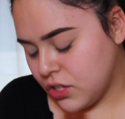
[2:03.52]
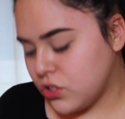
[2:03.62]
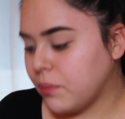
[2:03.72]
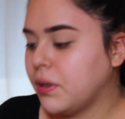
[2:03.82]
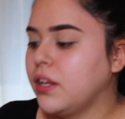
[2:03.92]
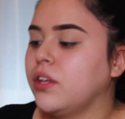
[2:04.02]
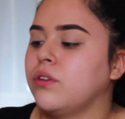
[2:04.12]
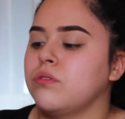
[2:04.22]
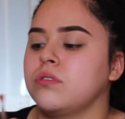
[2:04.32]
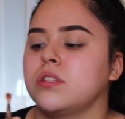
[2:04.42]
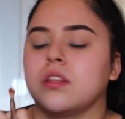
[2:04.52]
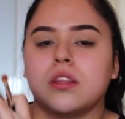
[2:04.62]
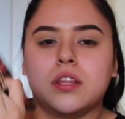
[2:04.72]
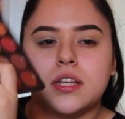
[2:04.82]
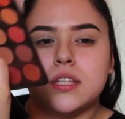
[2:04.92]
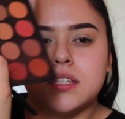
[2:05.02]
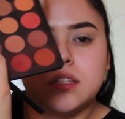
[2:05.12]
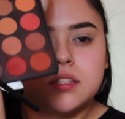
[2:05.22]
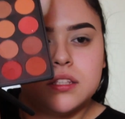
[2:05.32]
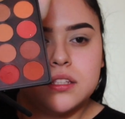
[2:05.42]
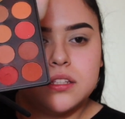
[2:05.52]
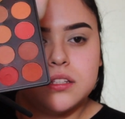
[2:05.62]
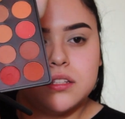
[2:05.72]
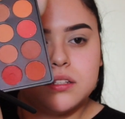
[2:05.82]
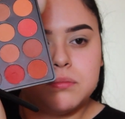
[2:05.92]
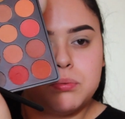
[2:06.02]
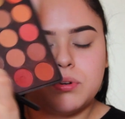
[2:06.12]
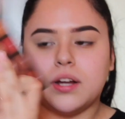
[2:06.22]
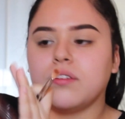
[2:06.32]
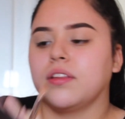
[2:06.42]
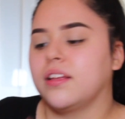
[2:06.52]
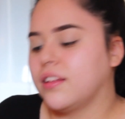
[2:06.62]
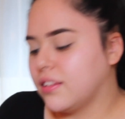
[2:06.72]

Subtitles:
So I'm gonna use this brown